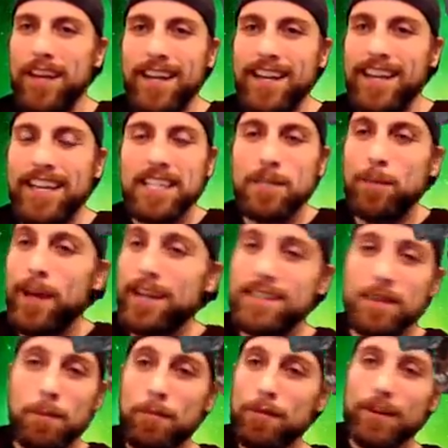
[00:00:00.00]
expect
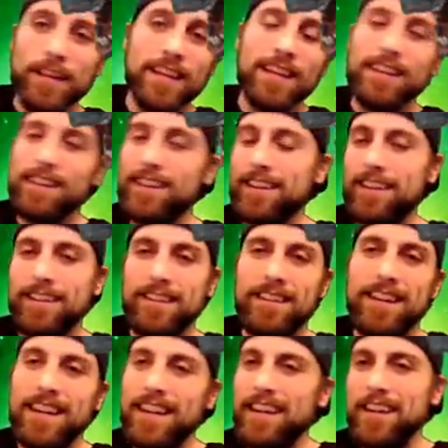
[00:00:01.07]
to breathe and
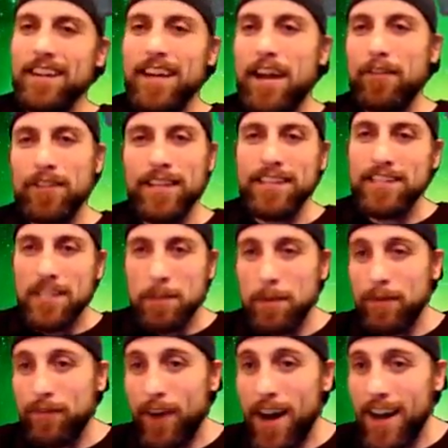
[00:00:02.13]
everything's going to be
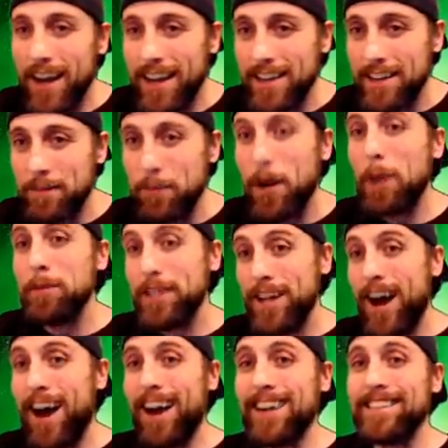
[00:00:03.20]
fine. Probably
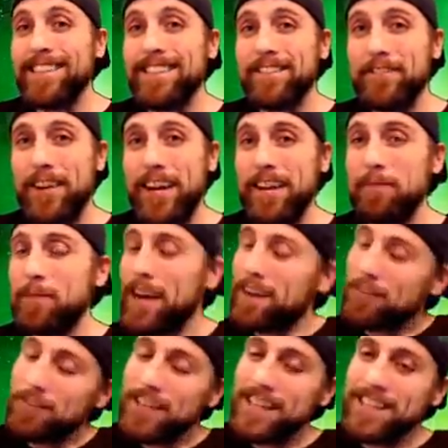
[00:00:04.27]
not, right? I
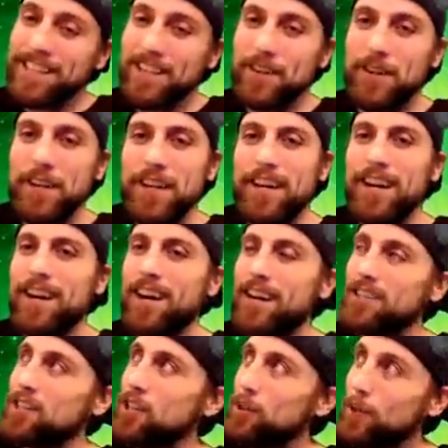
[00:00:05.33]
don't think so. Uh,
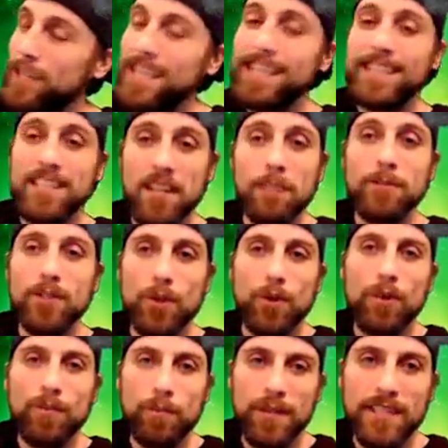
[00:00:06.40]
so you would need some
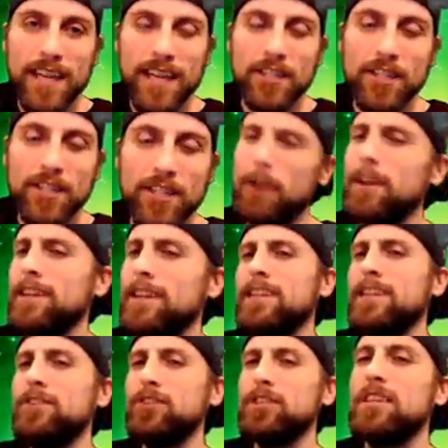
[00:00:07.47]
sort of protection. Now, it's
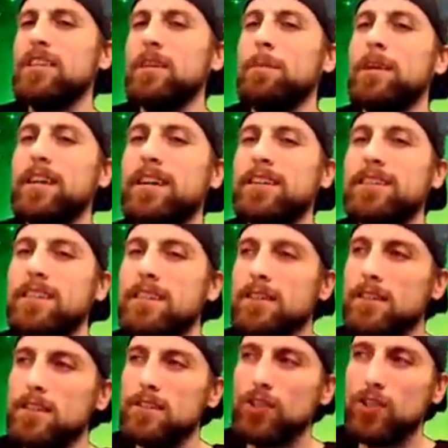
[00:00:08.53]
interesting because
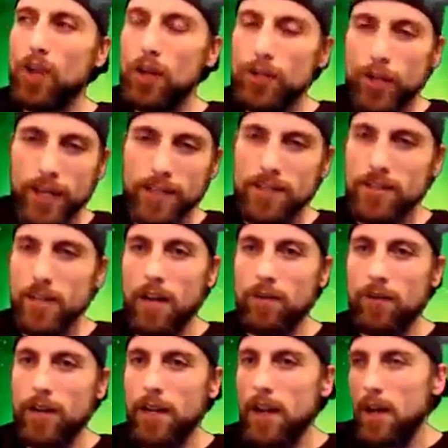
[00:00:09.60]
in Star Trek
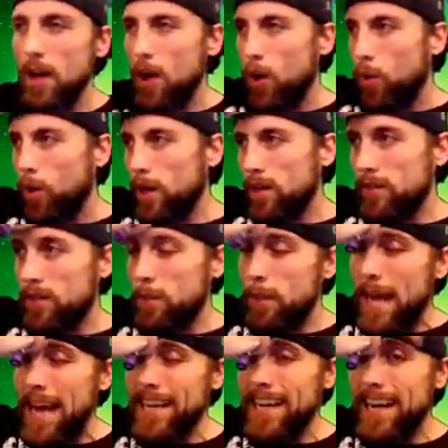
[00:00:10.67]
Discovery, one of the
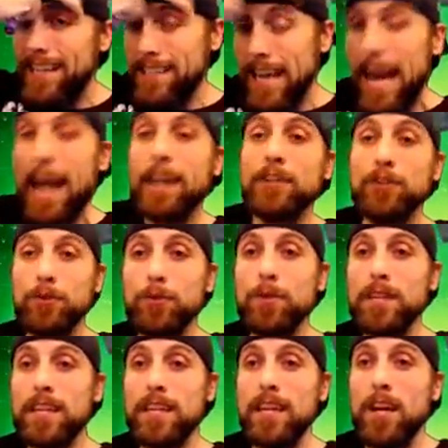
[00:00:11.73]
bad guys
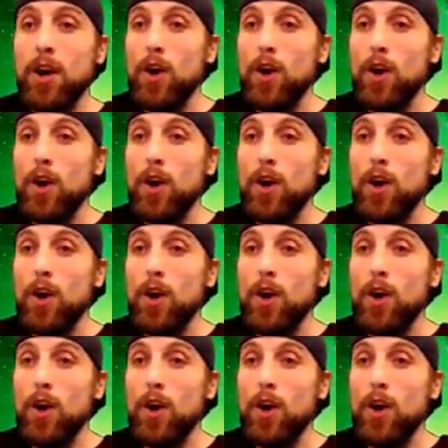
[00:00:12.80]
actually,